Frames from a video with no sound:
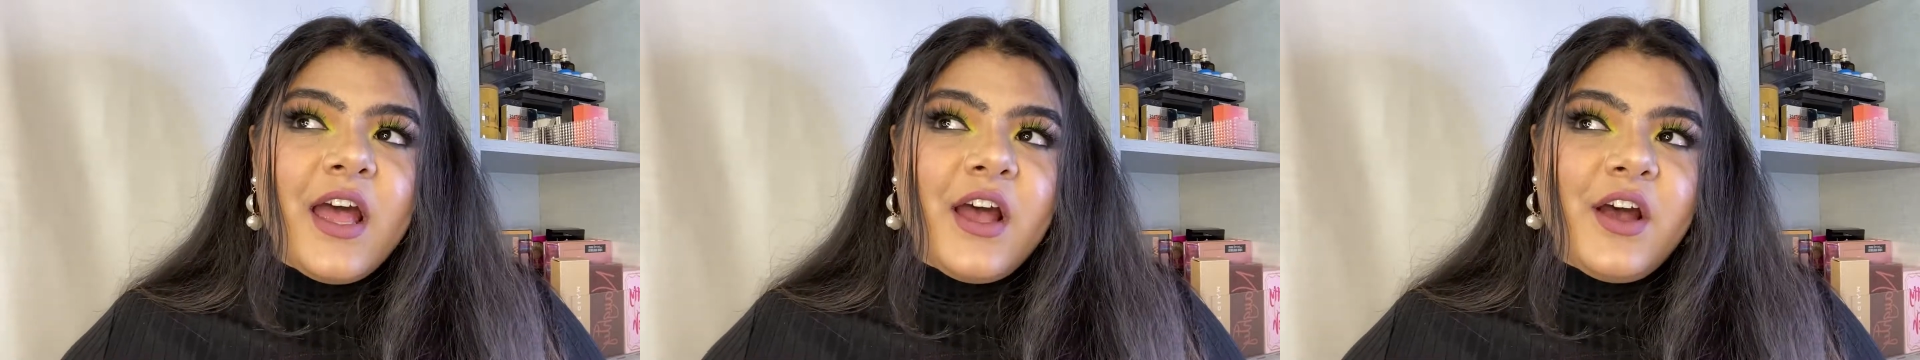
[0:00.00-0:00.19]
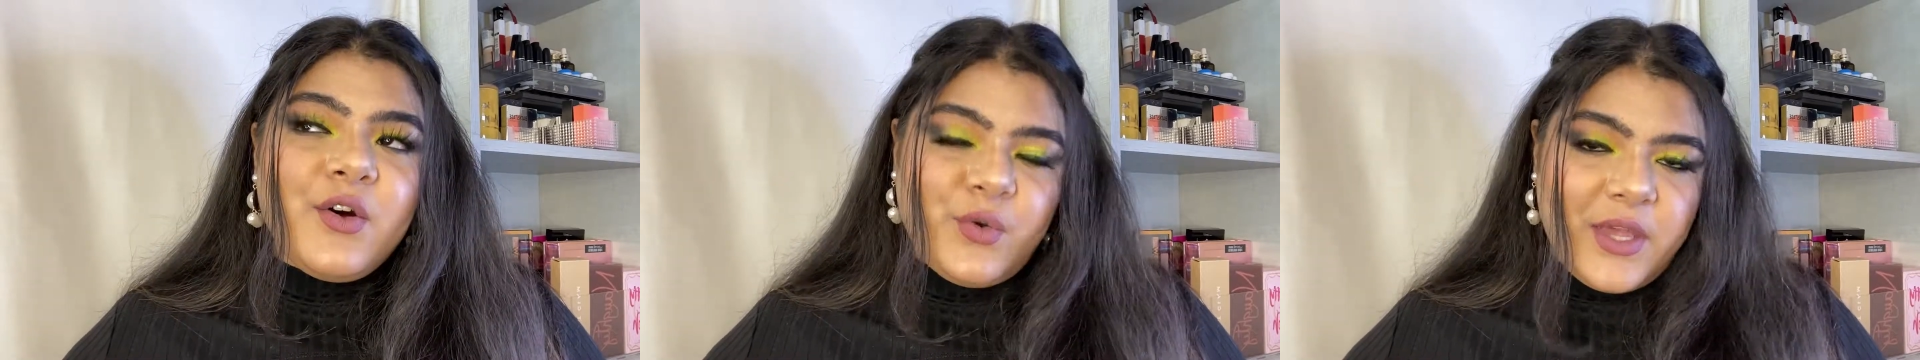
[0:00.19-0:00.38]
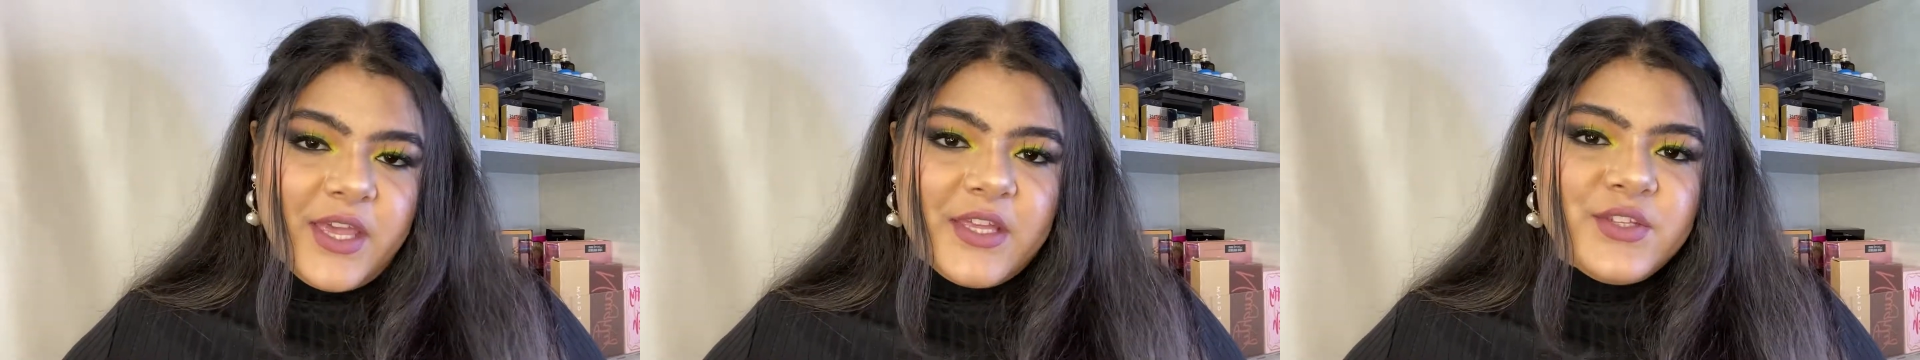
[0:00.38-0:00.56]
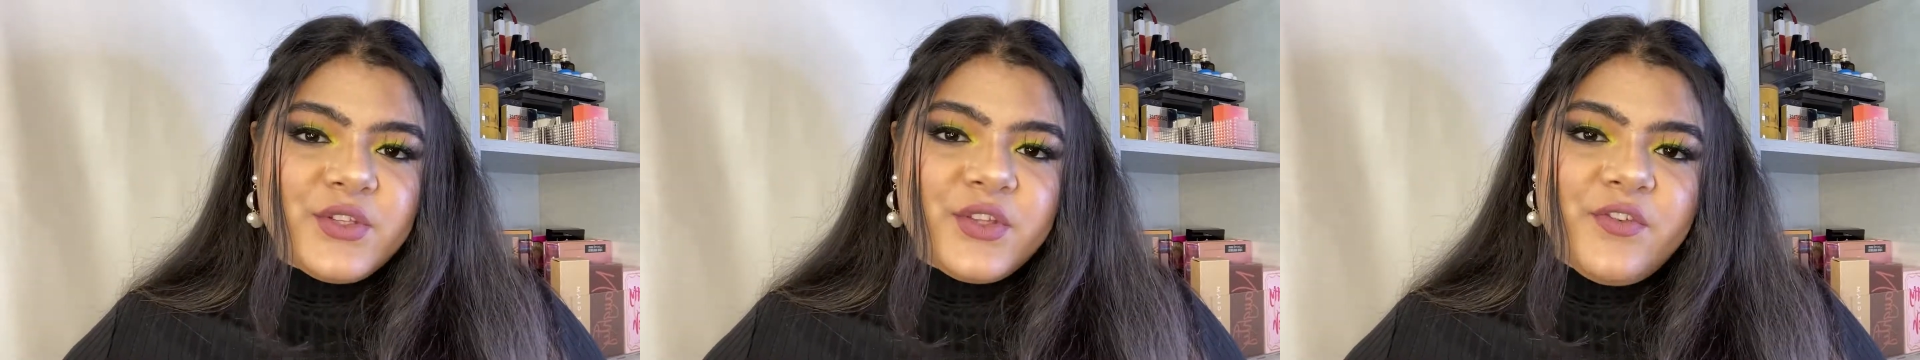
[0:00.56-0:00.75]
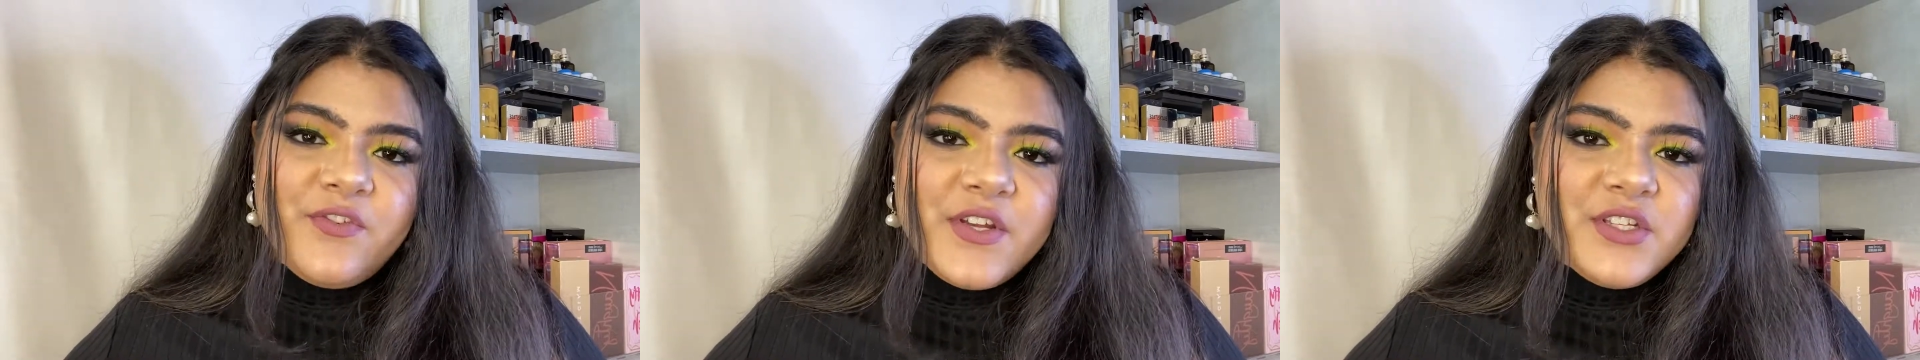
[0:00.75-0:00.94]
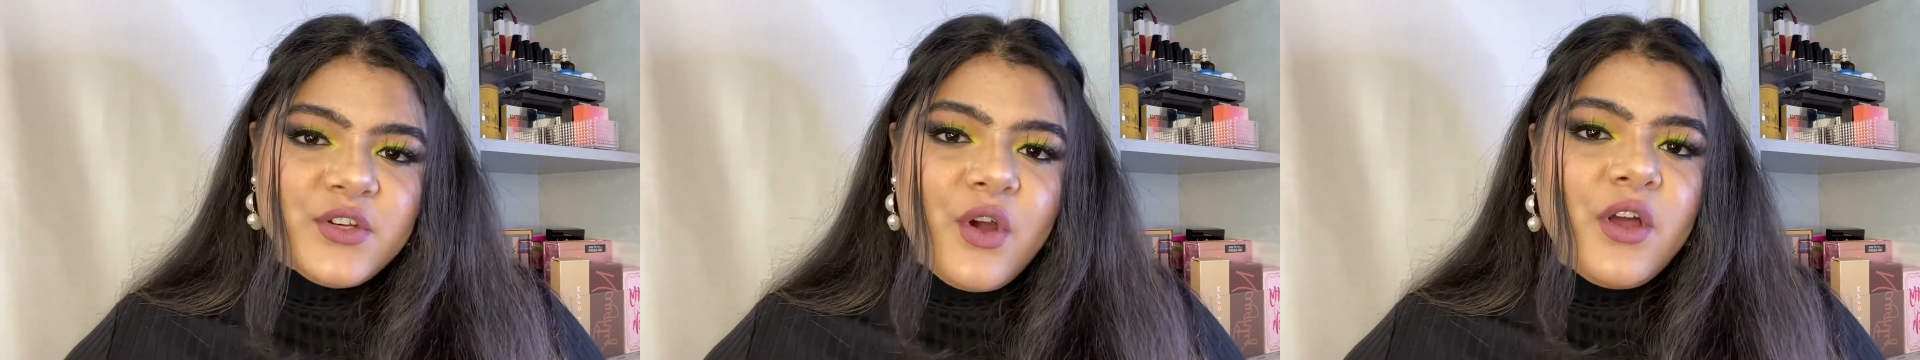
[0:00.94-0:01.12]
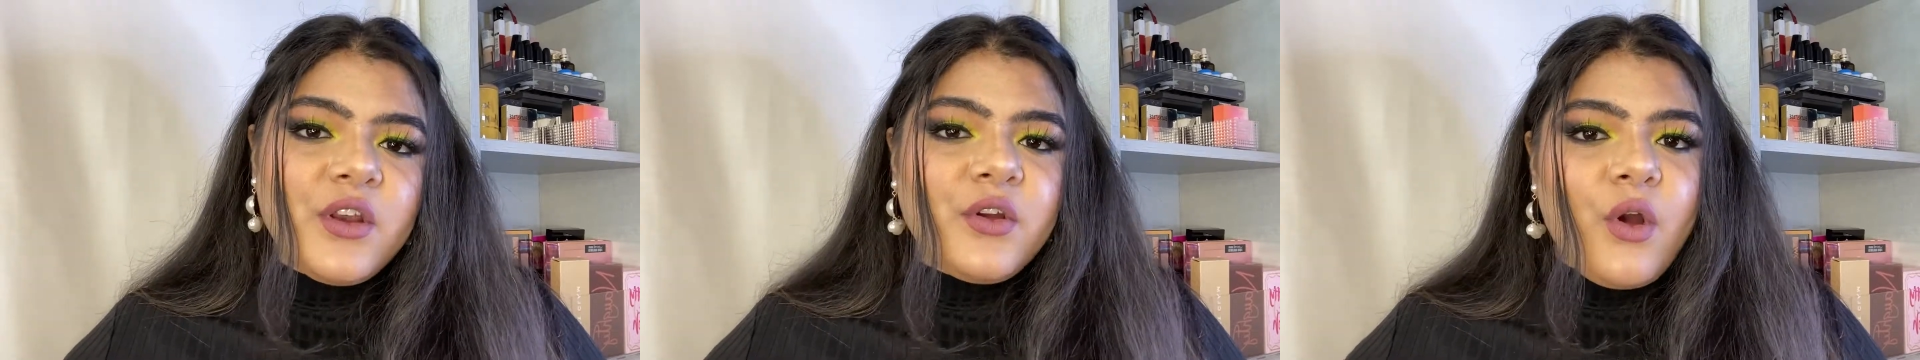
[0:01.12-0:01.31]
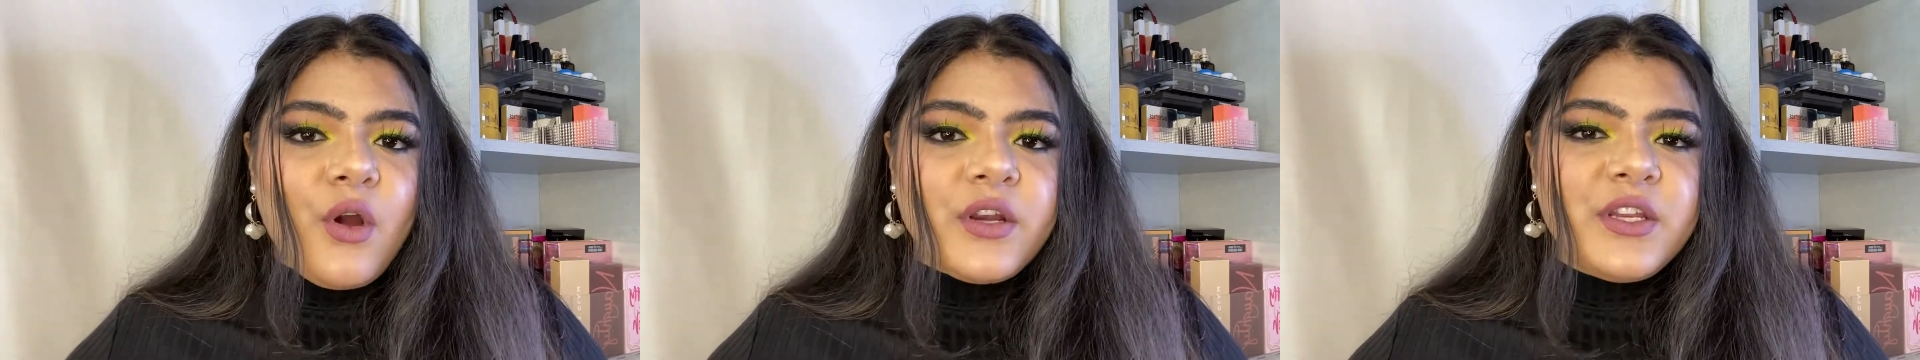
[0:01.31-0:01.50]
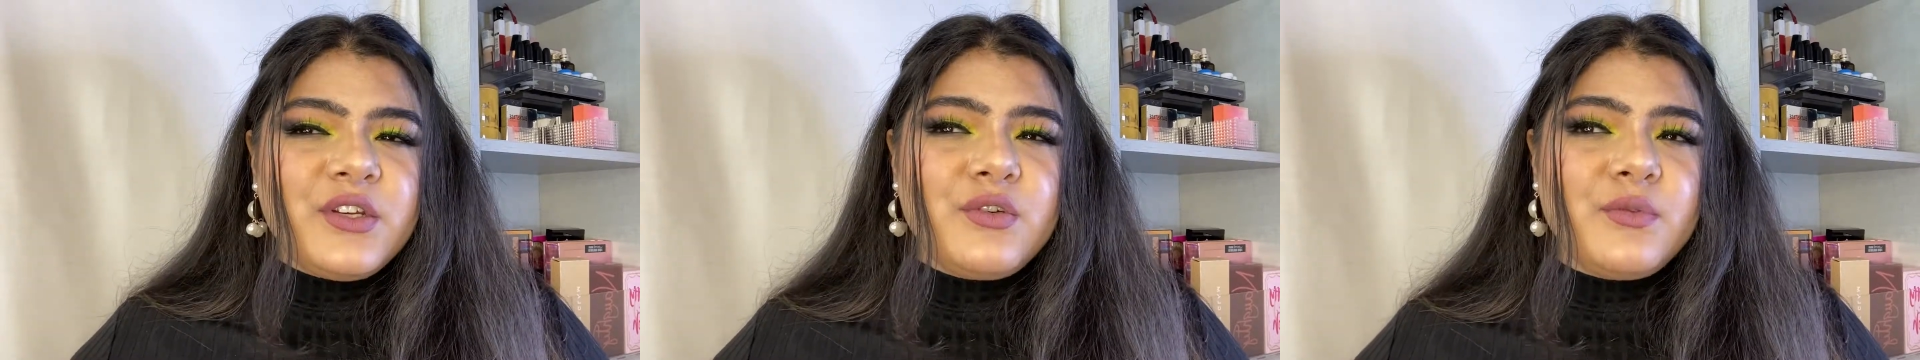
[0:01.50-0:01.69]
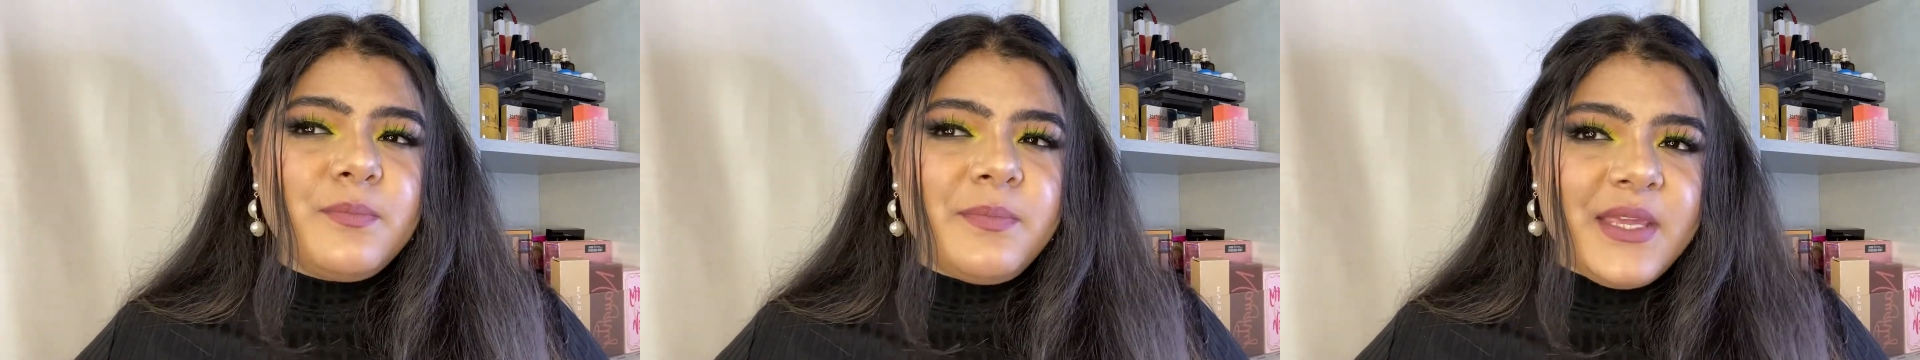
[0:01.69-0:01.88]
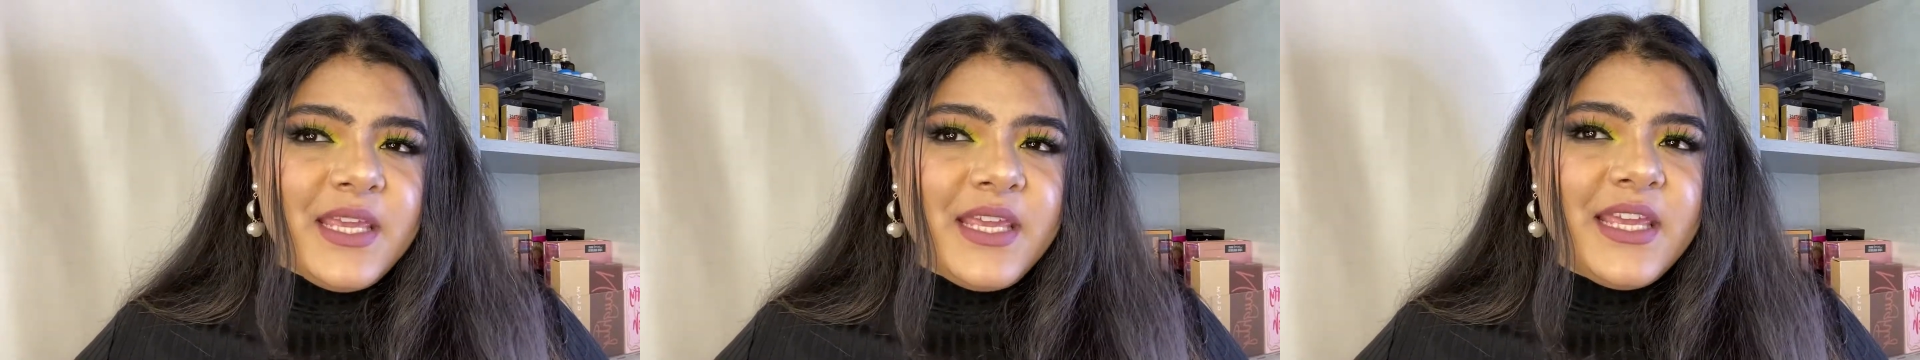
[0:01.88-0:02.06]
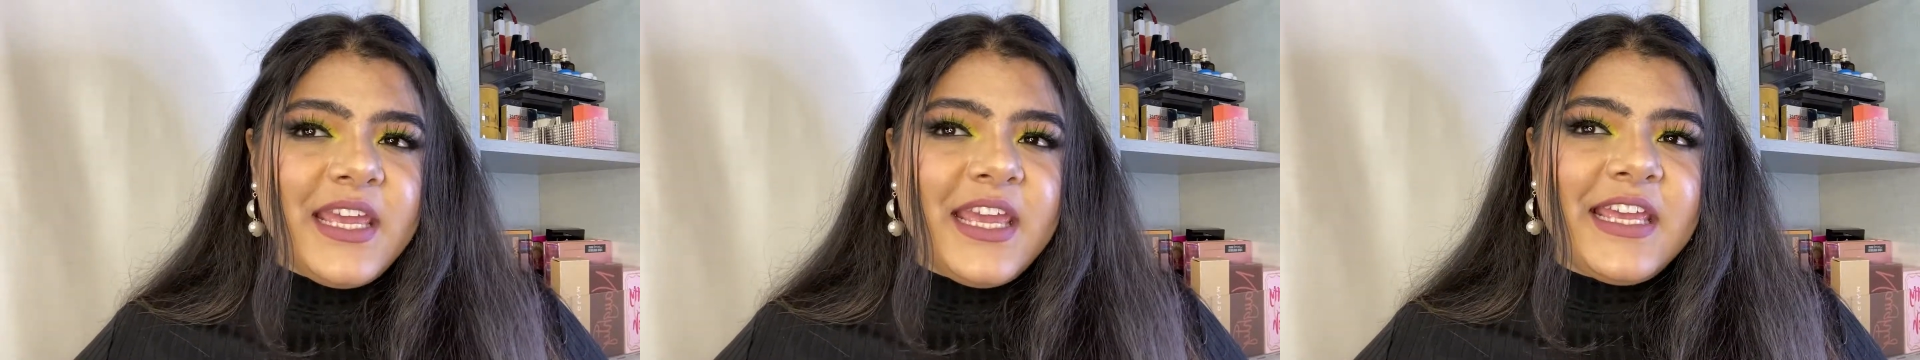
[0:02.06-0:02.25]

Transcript: Okay, so the first con, according to me,